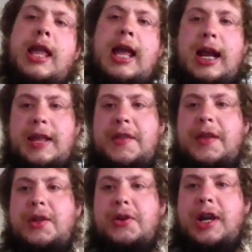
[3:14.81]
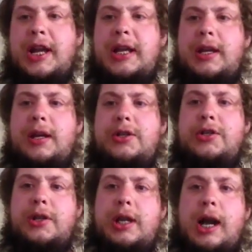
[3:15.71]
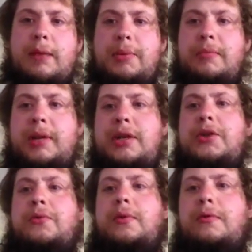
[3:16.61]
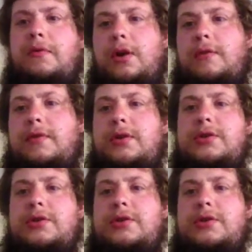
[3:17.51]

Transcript: And I think your handgun should complement your revolver.